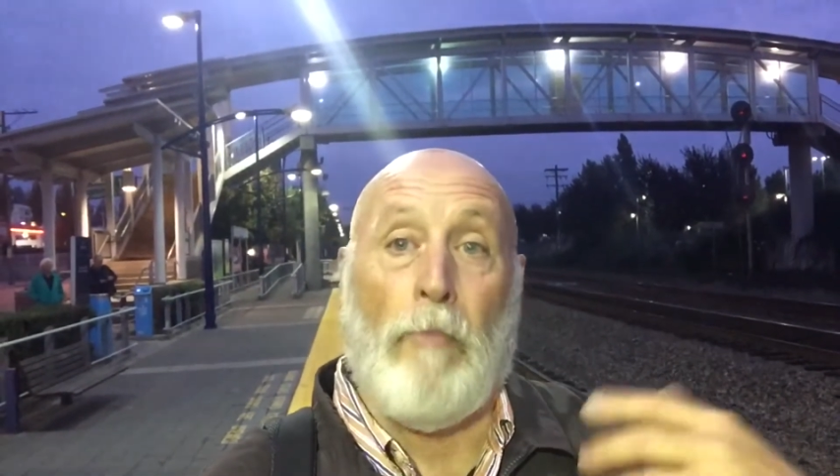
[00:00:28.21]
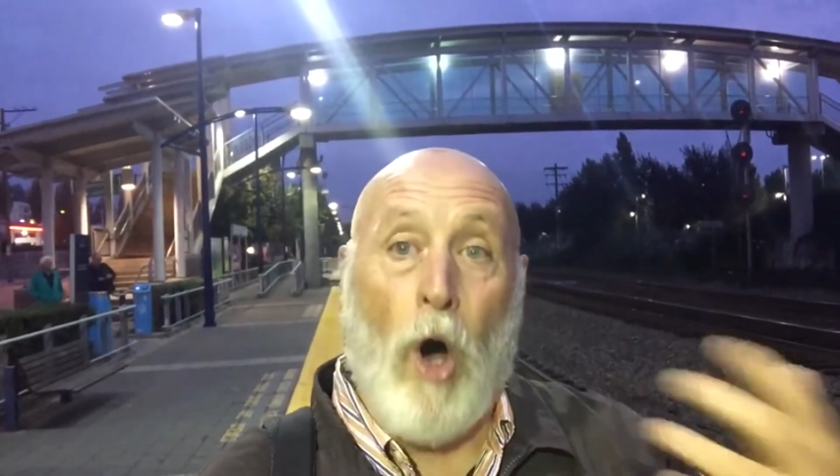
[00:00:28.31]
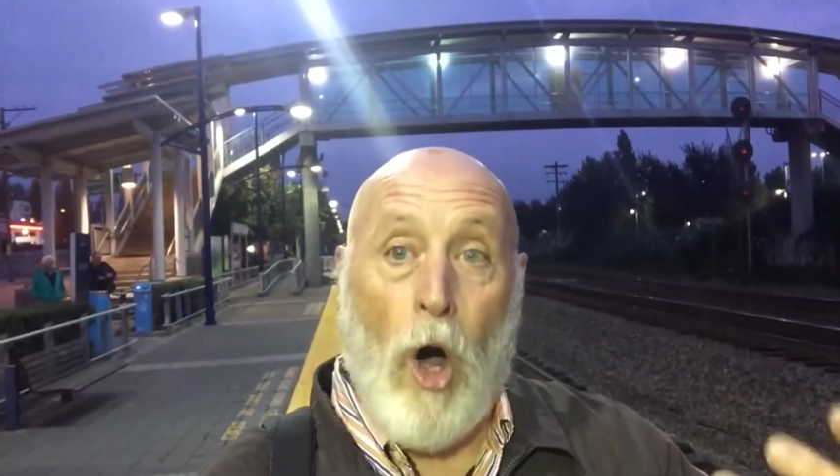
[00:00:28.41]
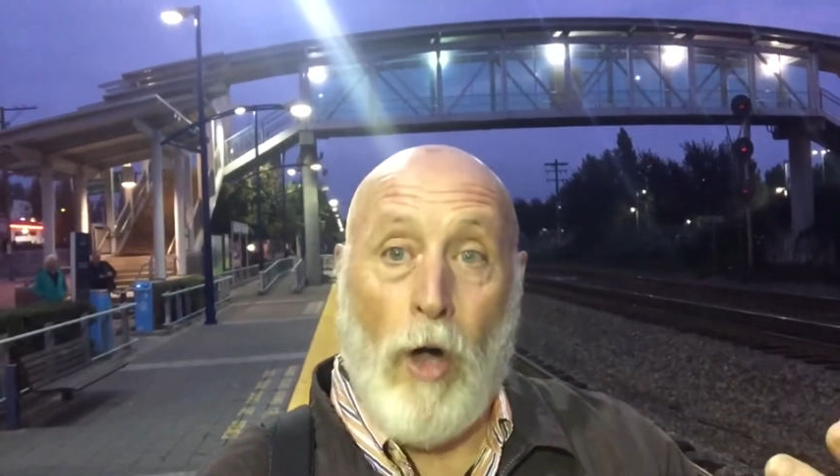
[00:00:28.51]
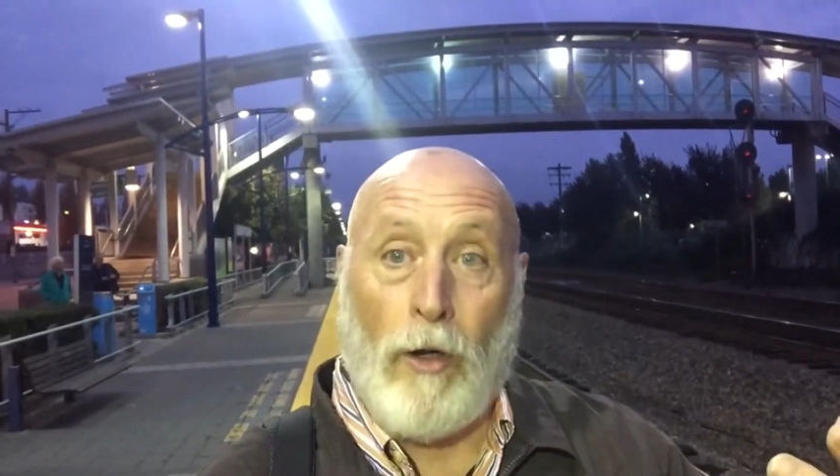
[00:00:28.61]

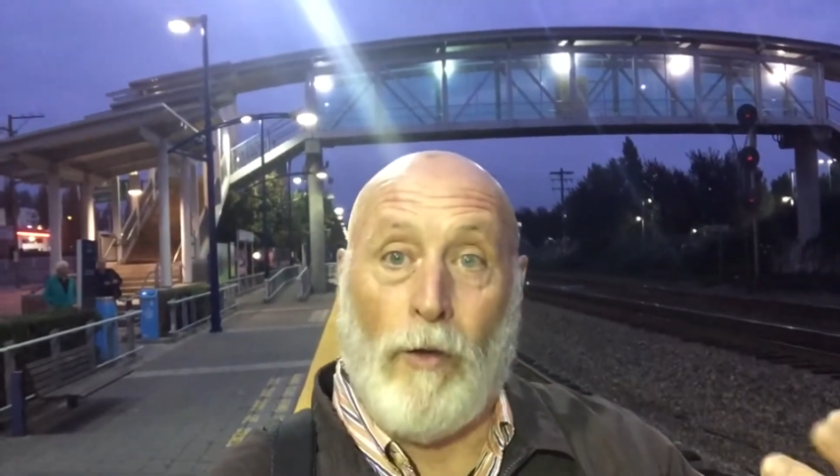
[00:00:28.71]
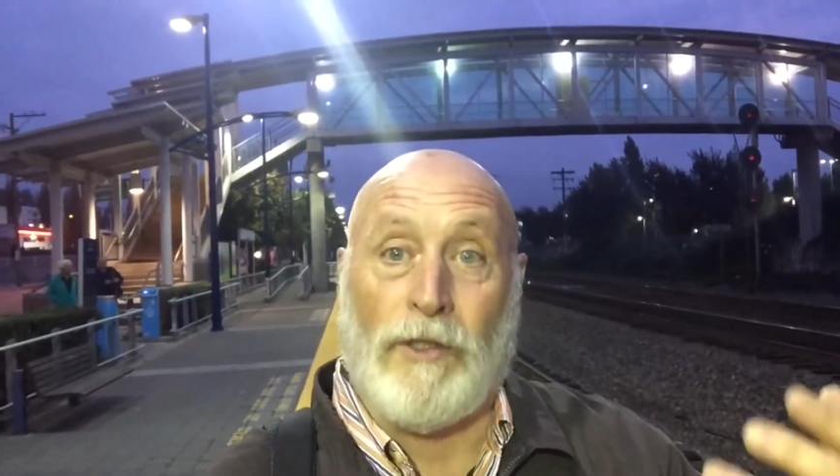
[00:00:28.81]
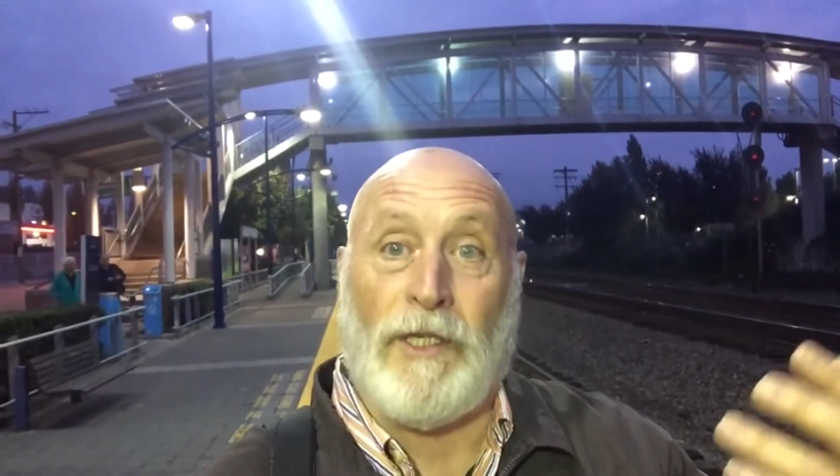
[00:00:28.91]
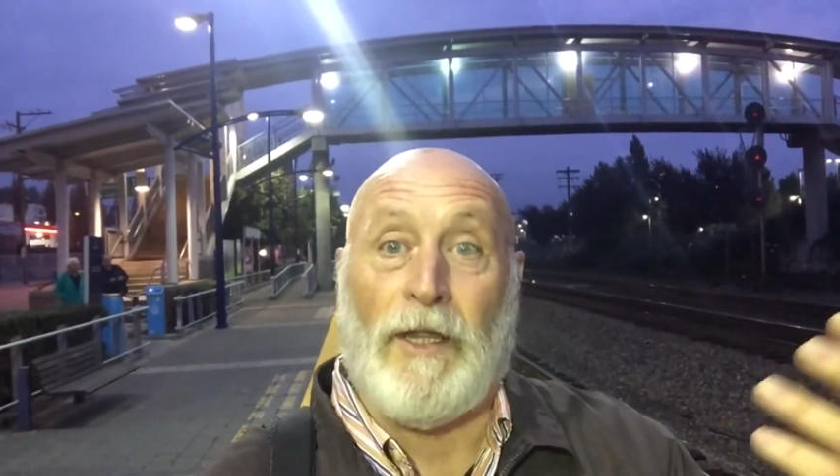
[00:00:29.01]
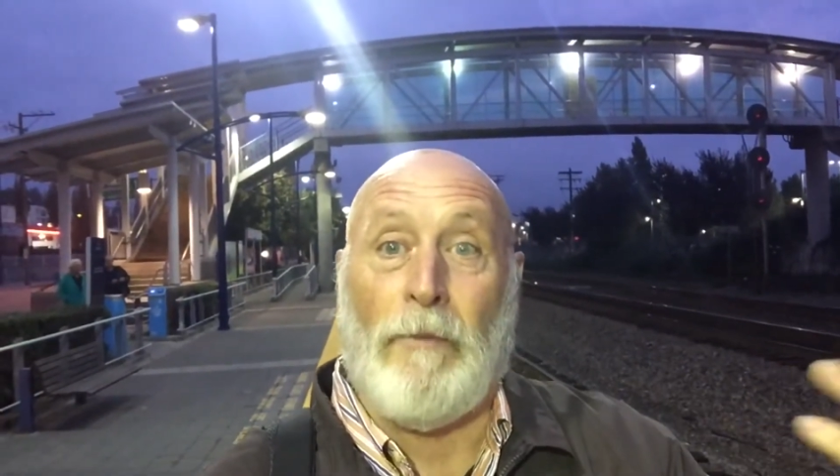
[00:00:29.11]
ball goes
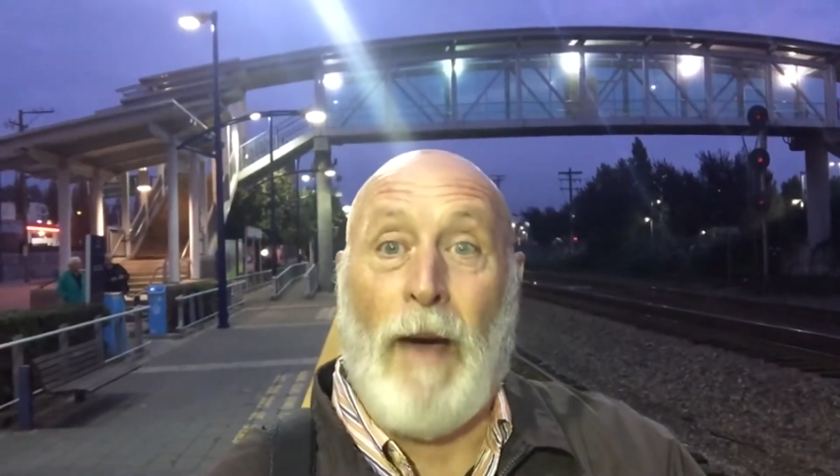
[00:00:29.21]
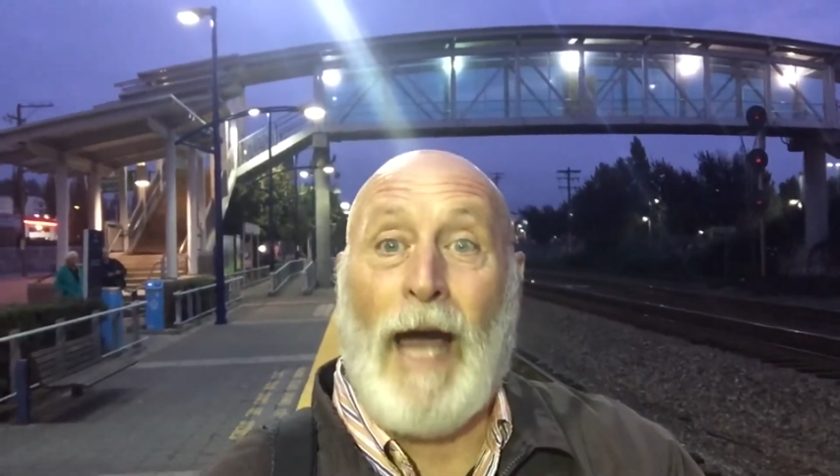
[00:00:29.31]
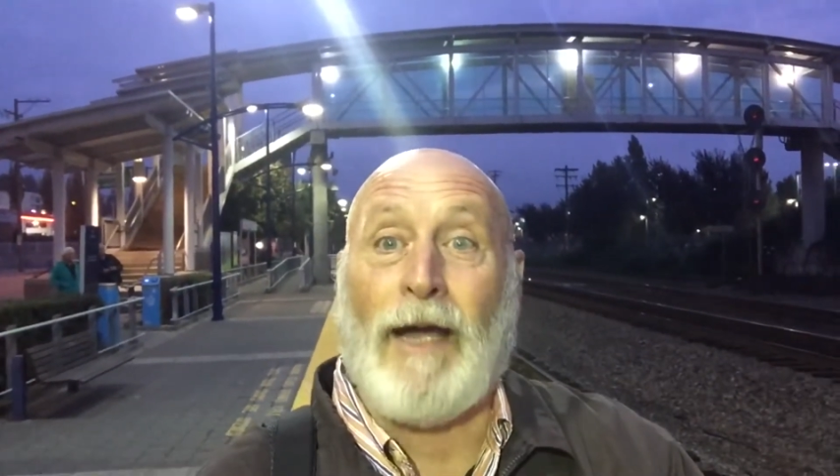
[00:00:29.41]
in the back